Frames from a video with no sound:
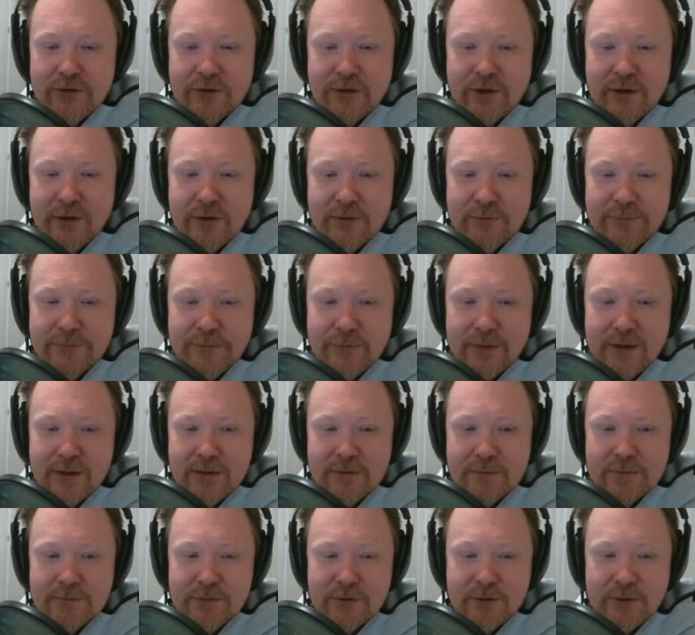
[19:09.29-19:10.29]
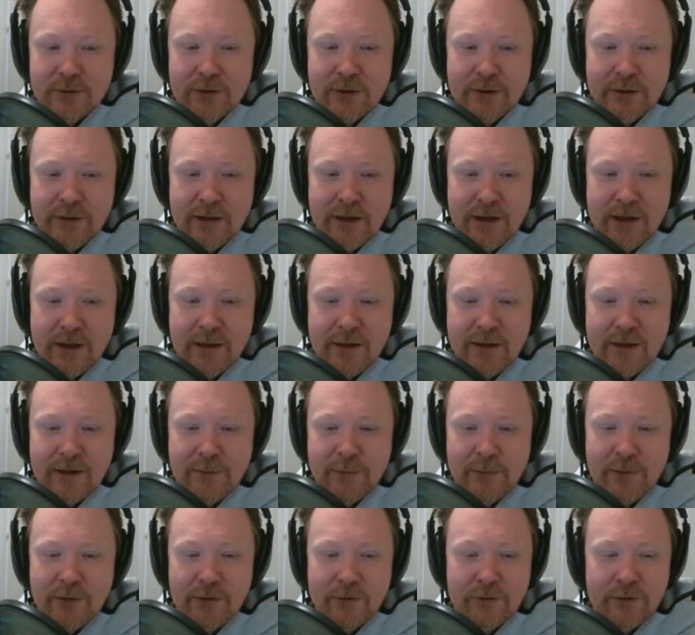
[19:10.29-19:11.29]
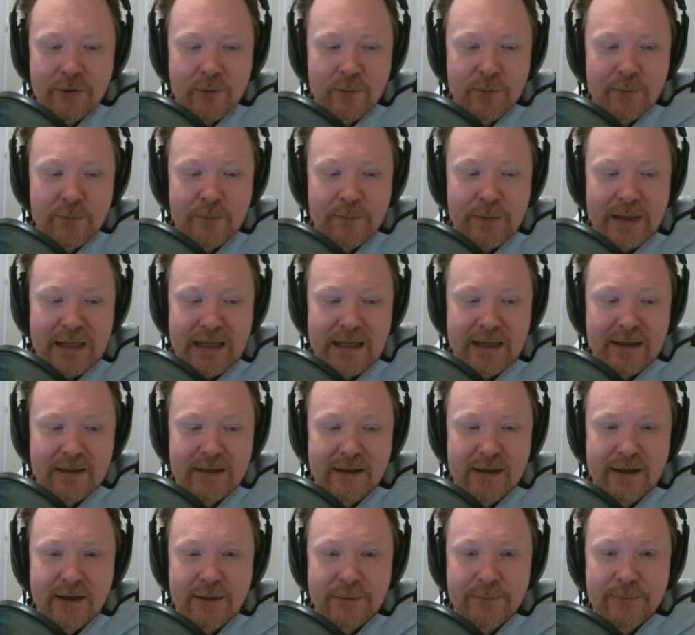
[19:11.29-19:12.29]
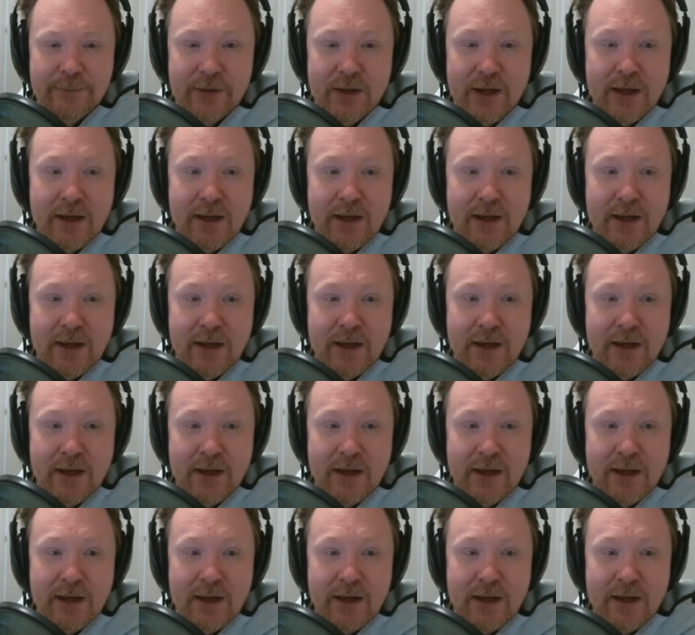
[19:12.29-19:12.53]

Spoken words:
So good on them for being there.